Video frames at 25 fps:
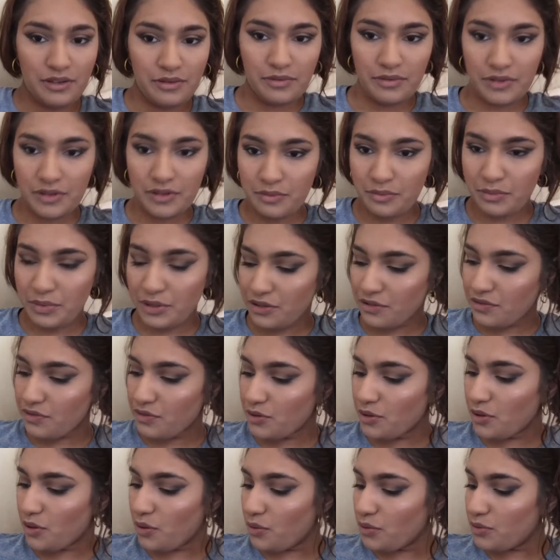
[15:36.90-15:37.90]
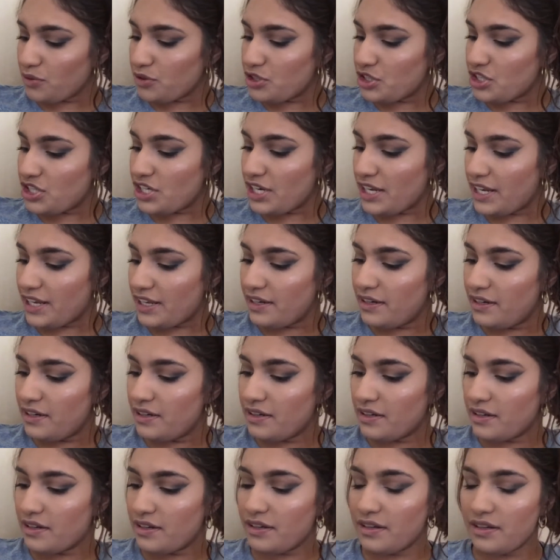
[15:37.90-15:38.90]
It's a beautiful gold shade.
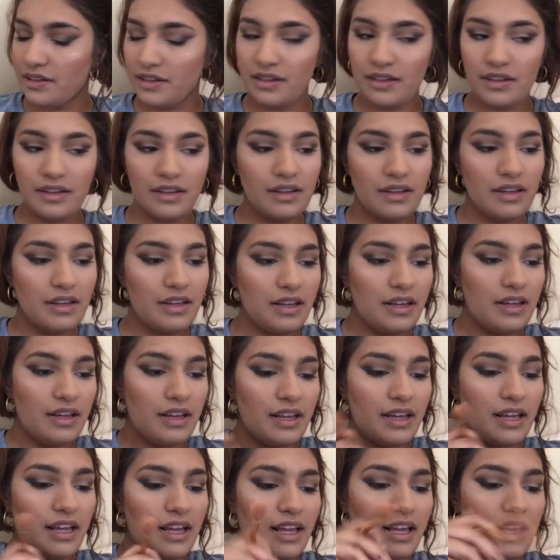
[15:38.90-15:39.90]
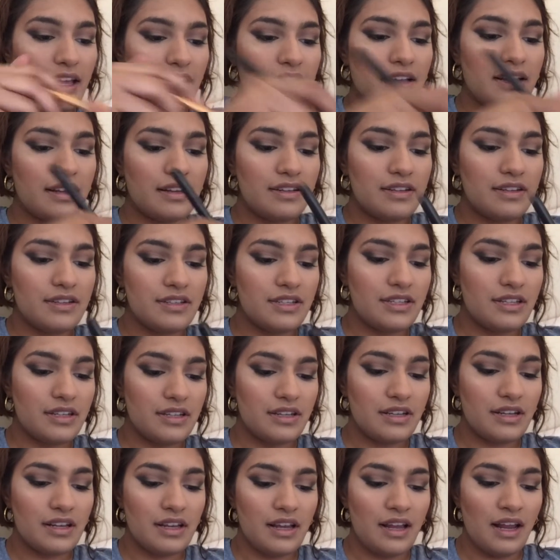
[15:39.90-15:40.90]
And
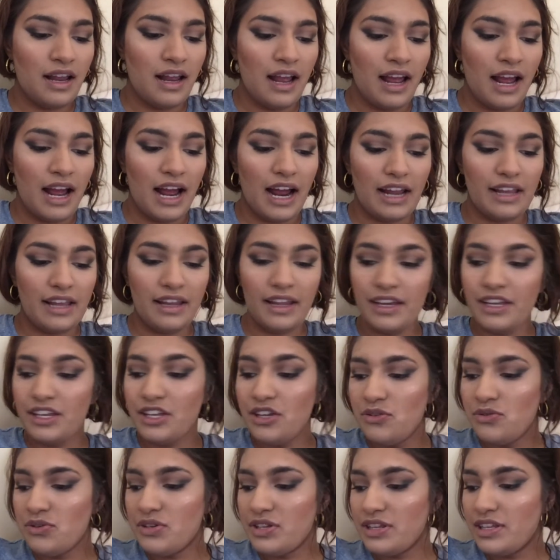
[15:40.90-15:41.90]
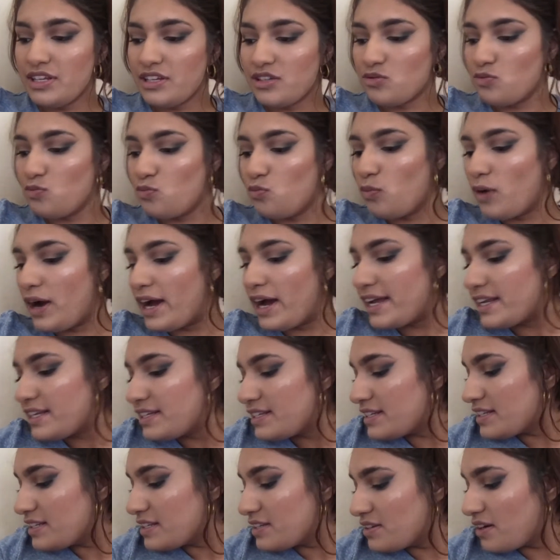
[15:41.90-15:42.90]
I like using this wet.
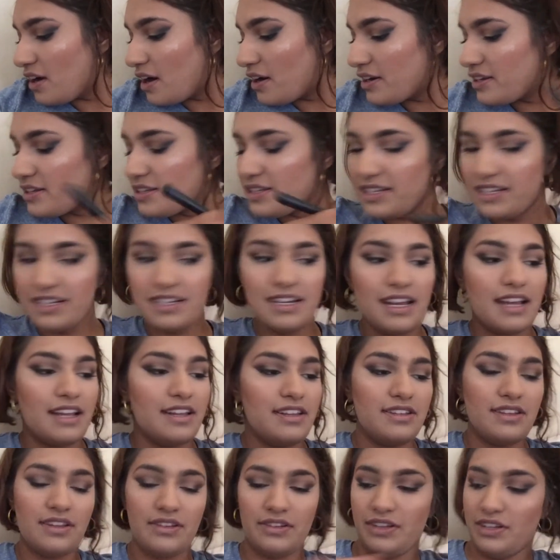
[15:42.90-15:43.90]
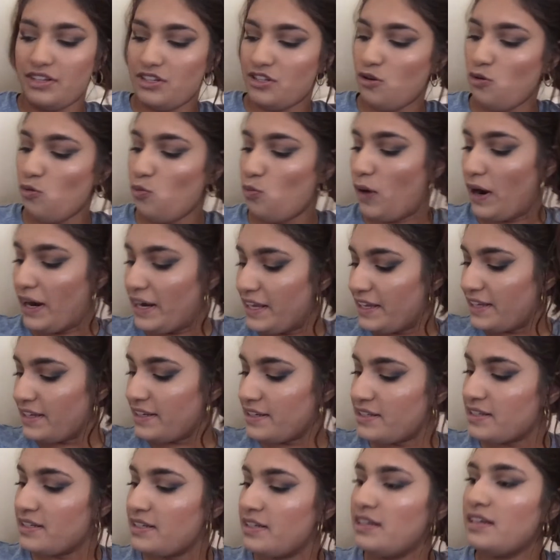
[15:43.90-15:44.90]
It's not as intense unless you wet it,
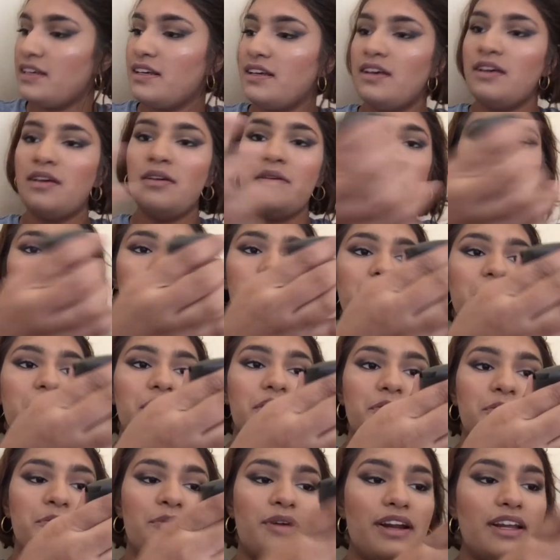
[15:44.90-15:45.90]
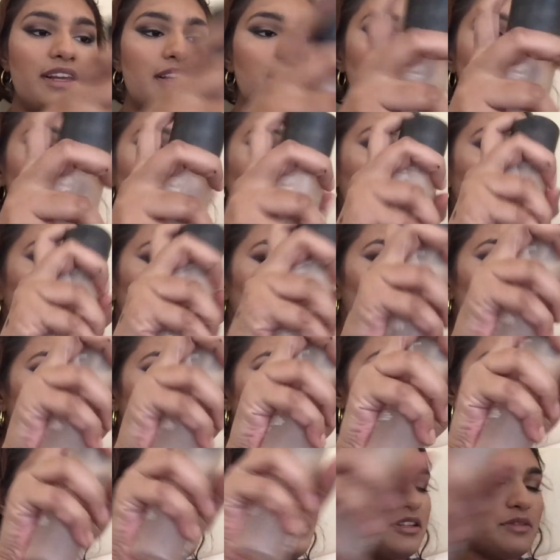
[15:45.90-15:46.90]
but when you wet it,
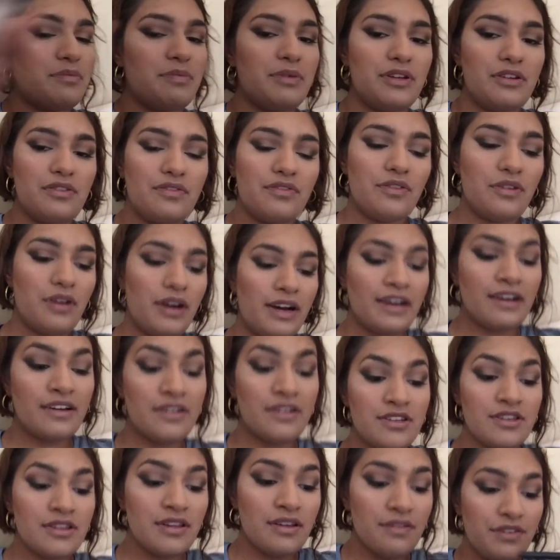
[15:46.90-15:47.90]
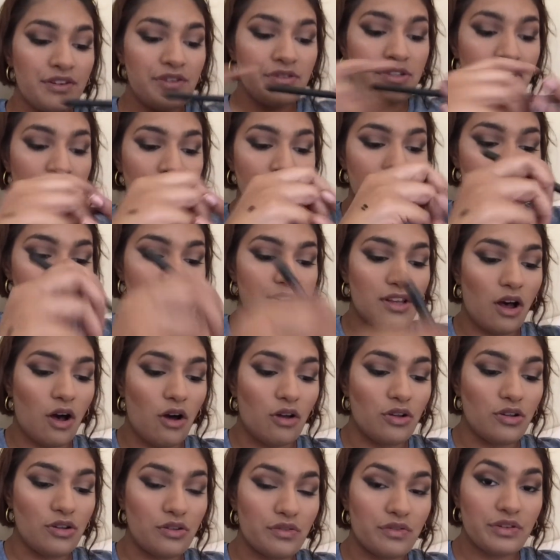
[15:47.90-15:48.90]
it's beautiful. I also love using this
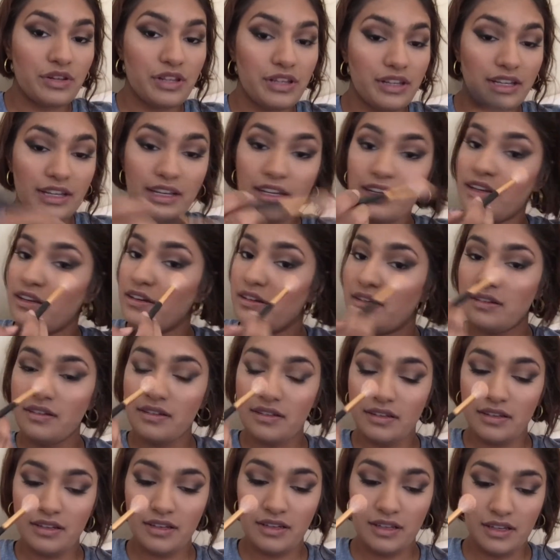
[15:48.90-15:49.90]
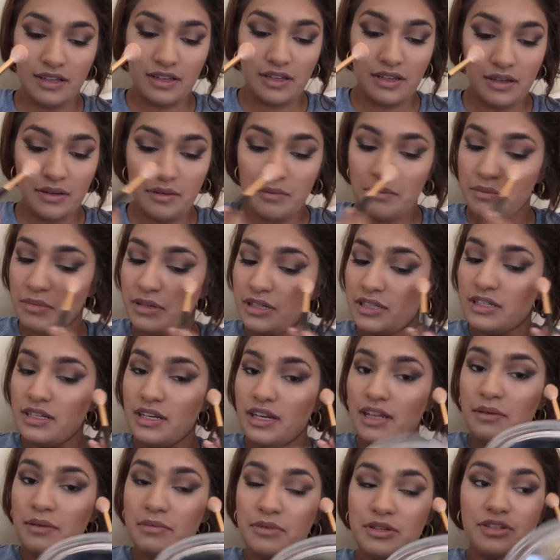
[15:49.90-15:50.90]
all over the lid, but today
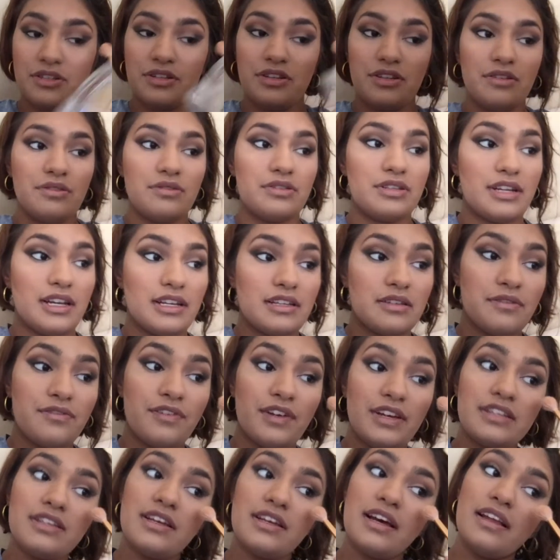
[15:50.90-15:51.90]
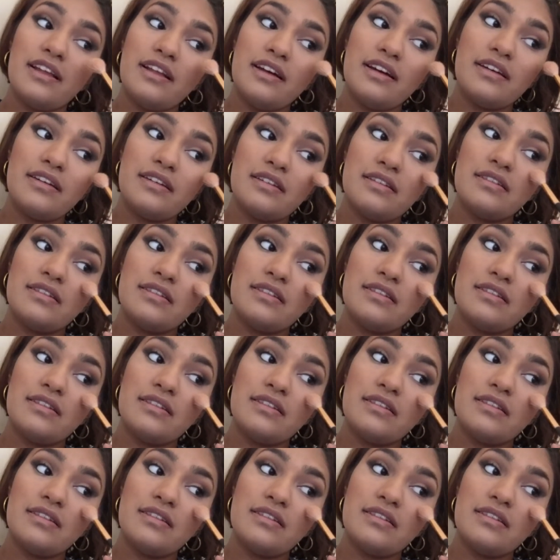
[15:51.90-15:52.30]
I'm just going to use it as a face highlight.